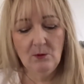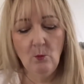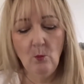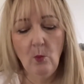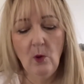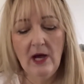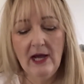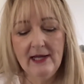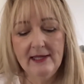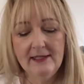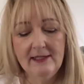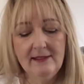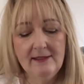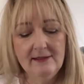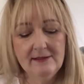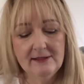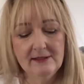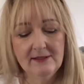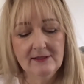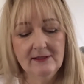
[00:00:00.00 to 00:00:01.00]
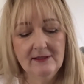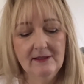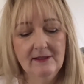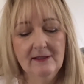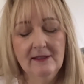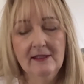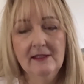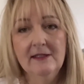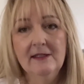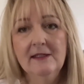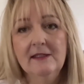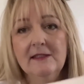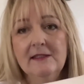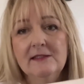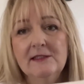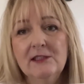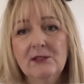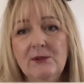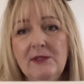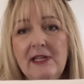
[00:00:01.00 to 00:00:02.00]
wide.
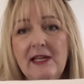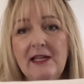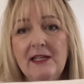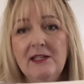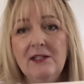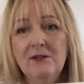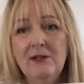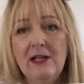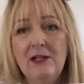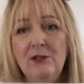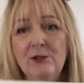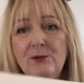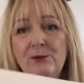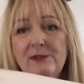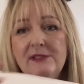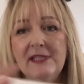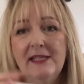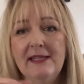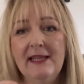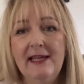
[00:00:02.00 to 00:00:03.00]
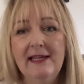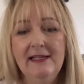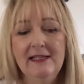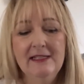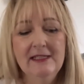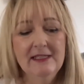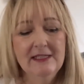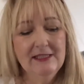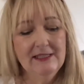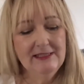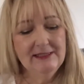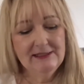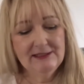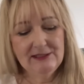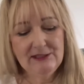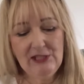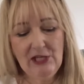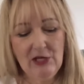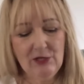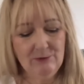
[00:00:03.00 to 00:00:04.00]
So yeah, you get loads in there.
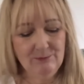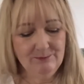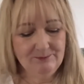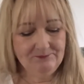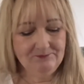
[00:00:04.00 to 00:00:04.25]
So